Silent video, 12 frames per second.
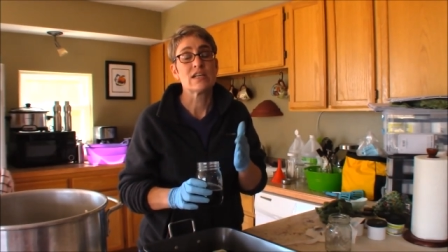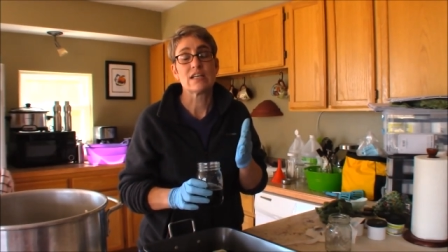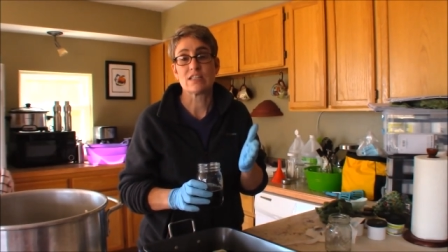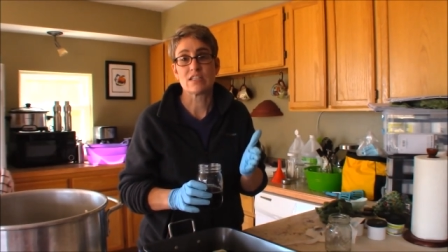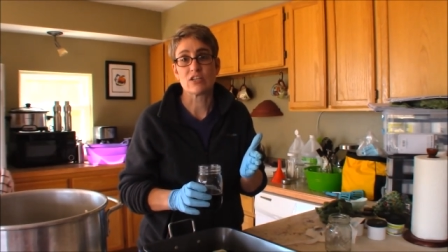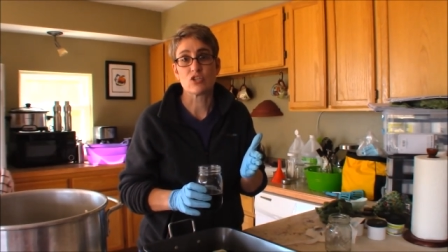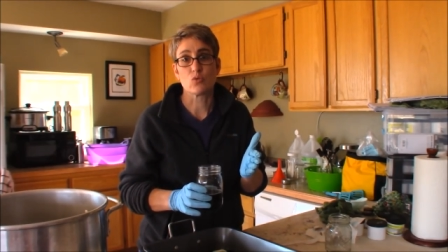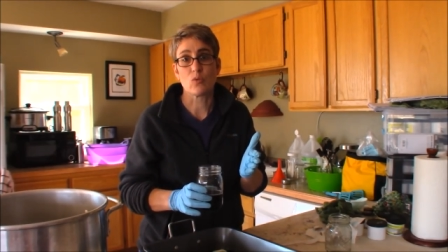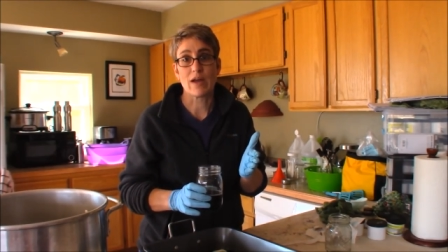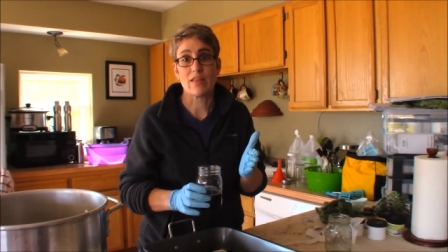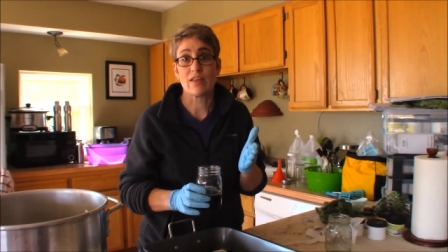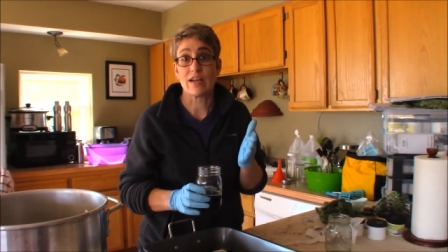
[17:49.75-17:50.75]
in such a
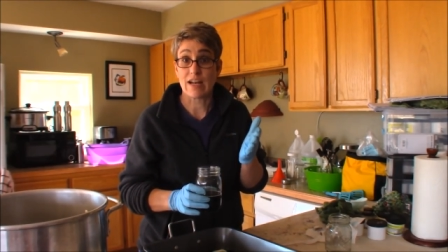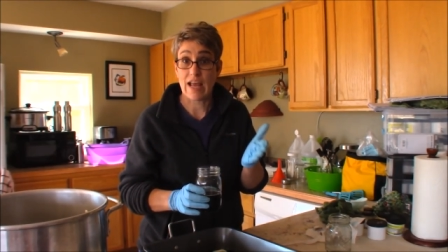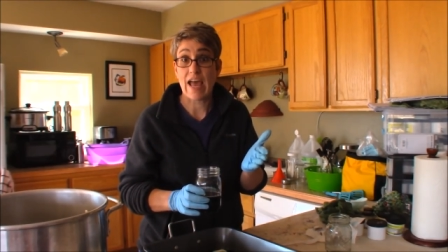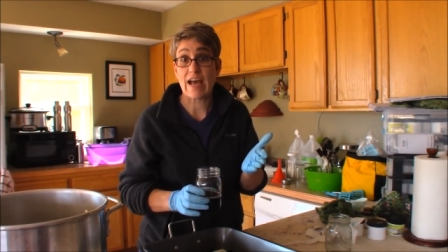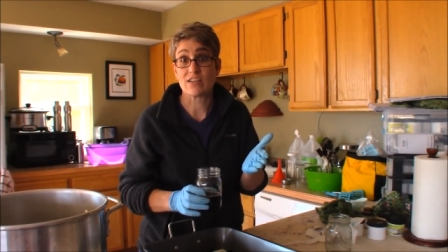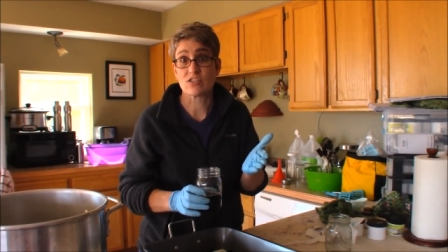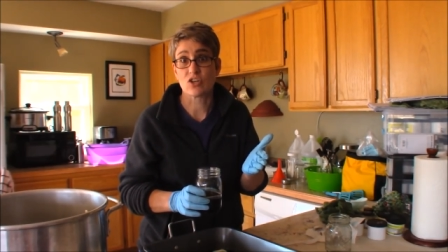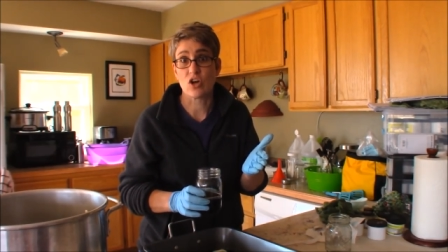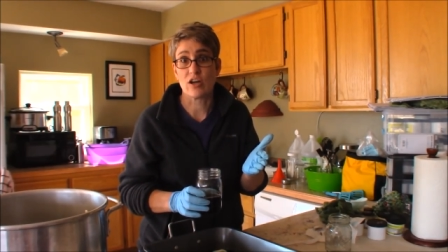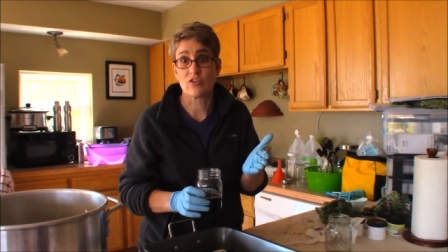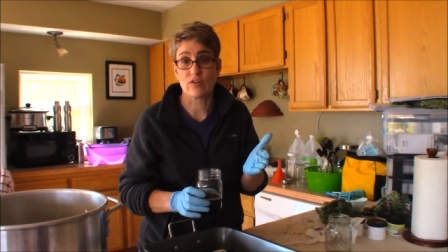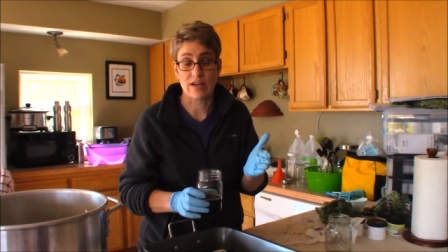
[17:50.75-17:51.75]
way that it has a
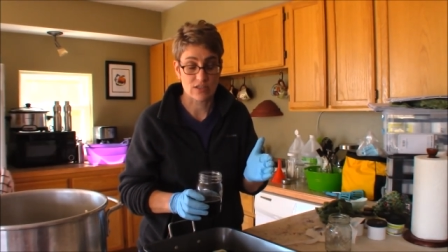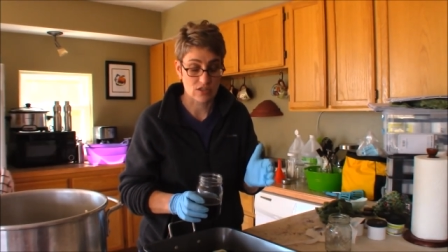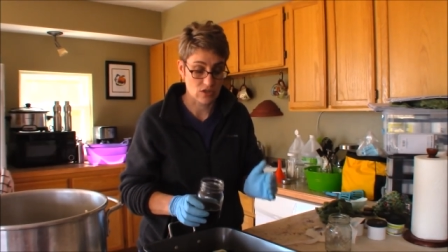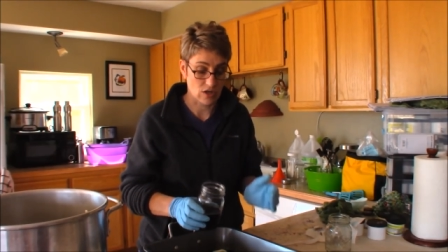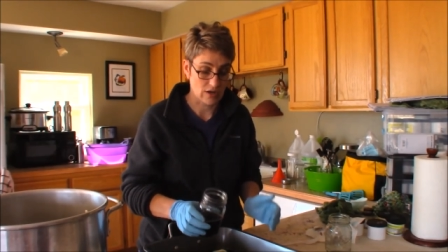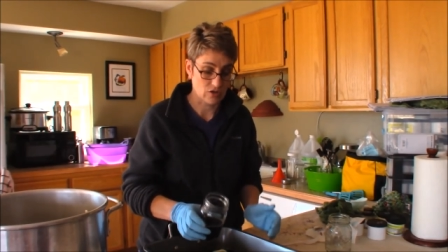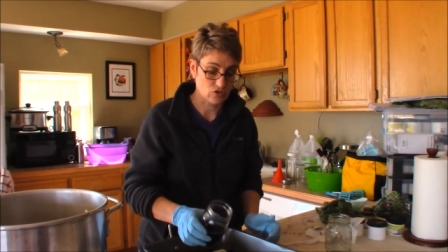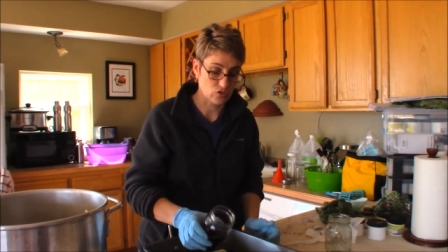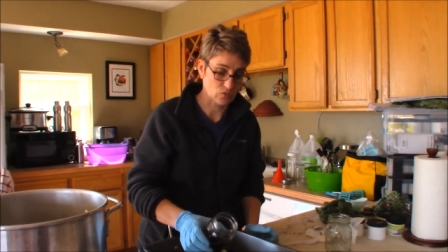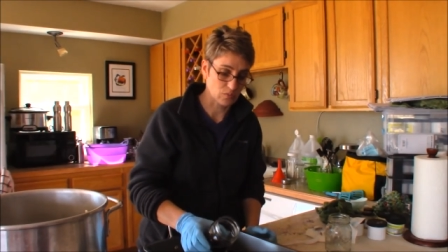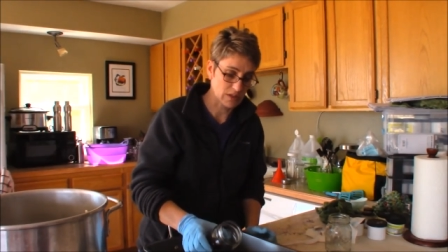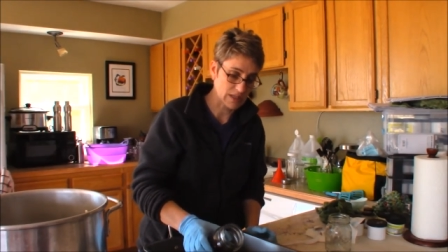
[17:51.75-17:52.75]
contrast and not a
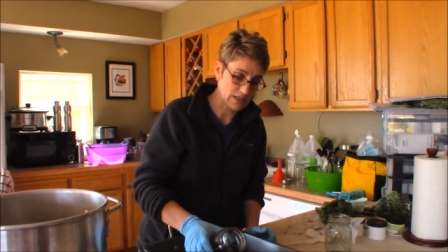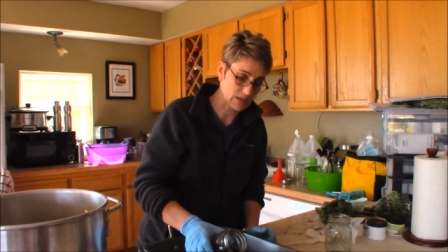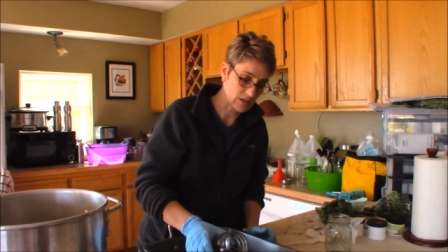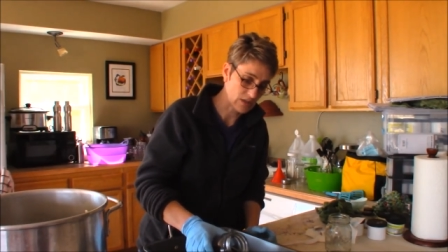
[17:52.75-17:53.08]
true bleed.